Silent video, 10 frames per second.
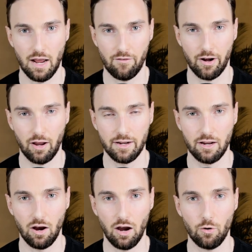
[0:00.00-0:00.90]
have an
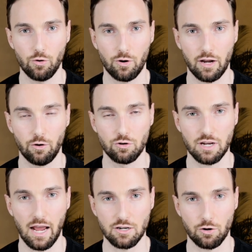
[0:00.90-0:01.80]
idea how you can
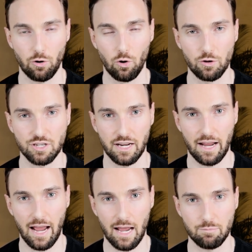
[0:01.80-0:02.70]
use Azure
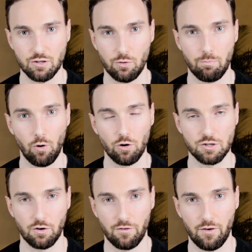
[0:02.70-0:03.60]
Logic Apps to
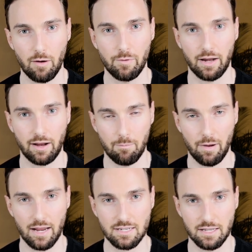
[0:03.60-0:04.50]
pause your Fabric
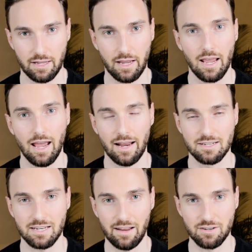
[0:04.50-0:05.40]
capacity
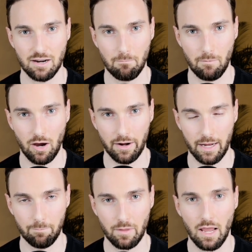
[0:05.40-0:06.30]
and save some
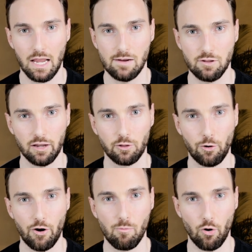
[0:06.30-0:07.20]
money. If you'd like to
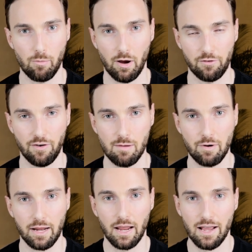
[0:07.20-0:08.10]
learn more about
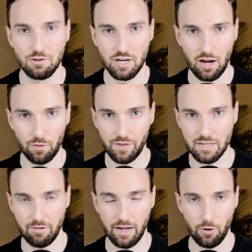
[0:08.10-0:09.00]
Fabric, check out
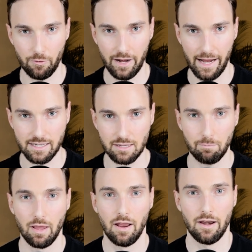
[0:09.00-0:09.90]
this video next.
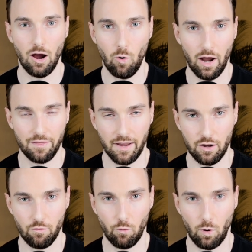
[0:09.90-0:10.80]
Now I
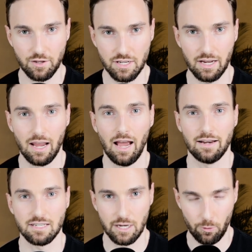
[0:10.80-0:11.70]
thank you for watching
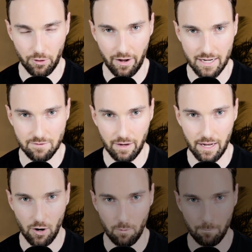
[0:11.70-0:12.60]
and see you in the next
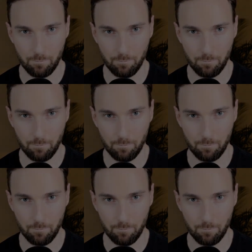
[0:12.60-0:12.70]
video.